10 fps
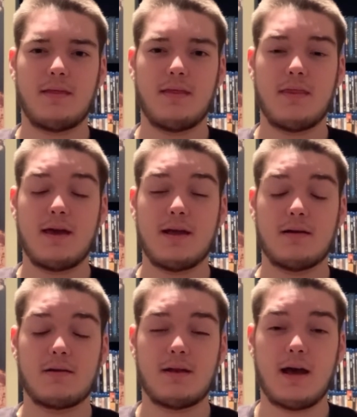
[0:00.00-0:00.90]

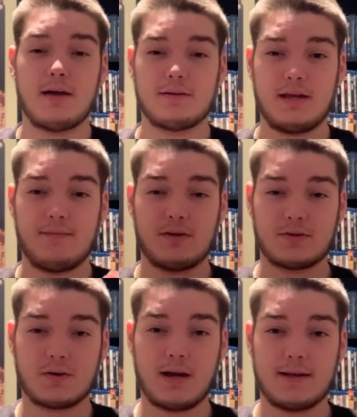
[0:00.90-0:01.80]
they're not even
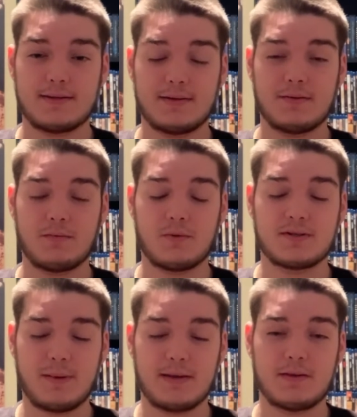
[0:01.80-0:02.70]
trying to
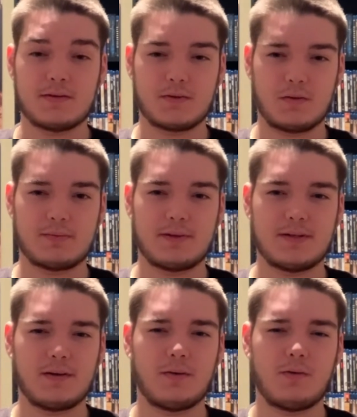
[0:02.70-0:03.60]
respect the source
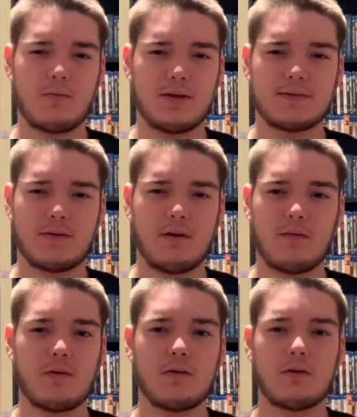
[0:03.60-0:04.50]
material
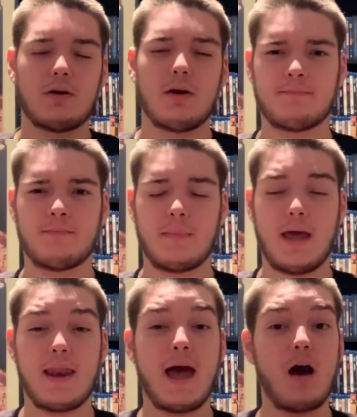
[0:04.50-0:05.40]
whatsoever.
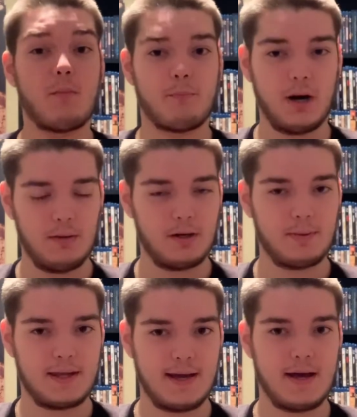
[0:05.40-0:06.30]
And how Barbara
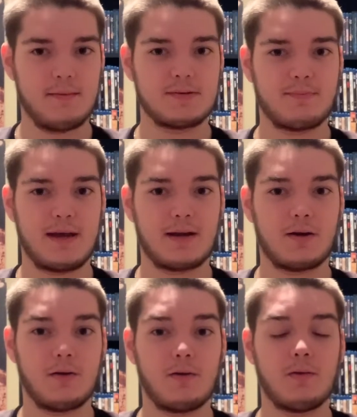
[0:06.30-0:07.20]
becomes
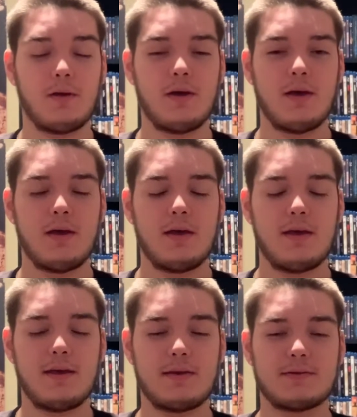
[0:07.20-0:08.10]
Batgirl
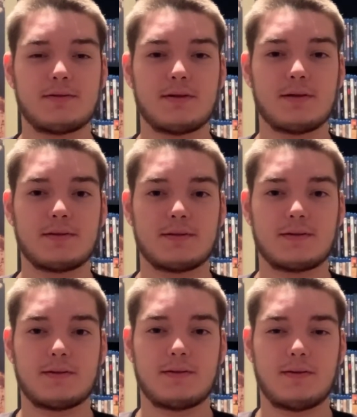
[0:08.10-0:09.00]
is
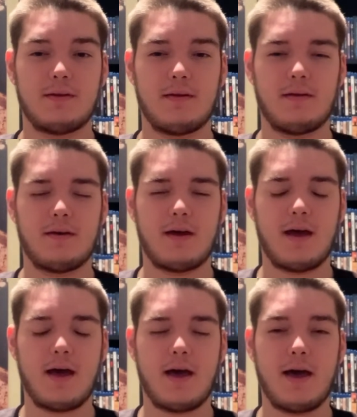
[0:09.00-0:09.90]
just,
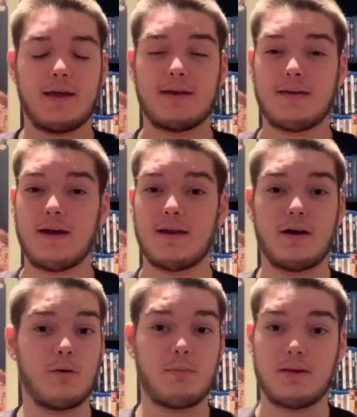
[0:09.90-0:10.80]
I cannot
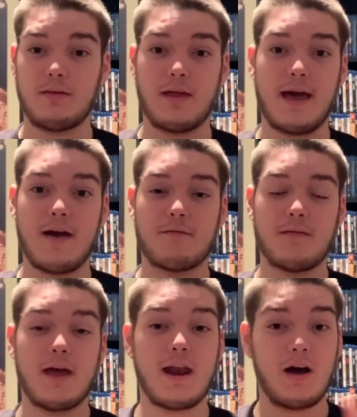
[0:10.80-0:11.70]
help but laugh,
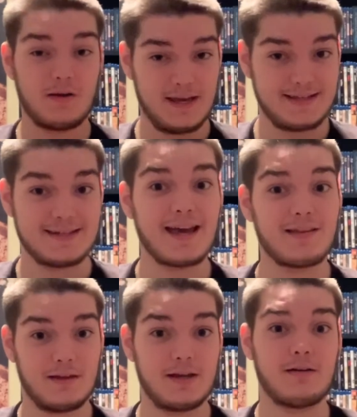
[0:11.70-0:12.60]
and I'll get to
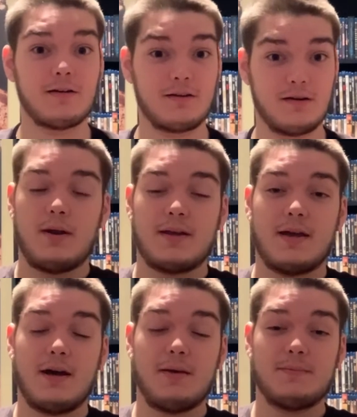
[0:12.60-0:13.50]
that later. When it
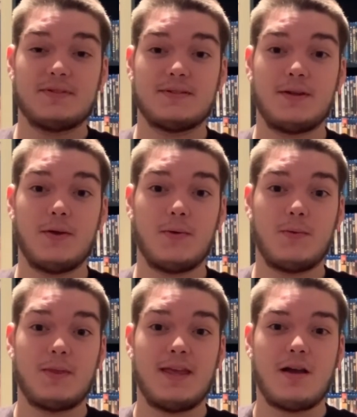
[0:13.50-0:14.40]
comes
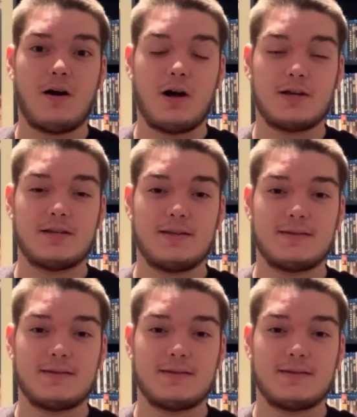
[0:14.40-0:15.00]
to the auction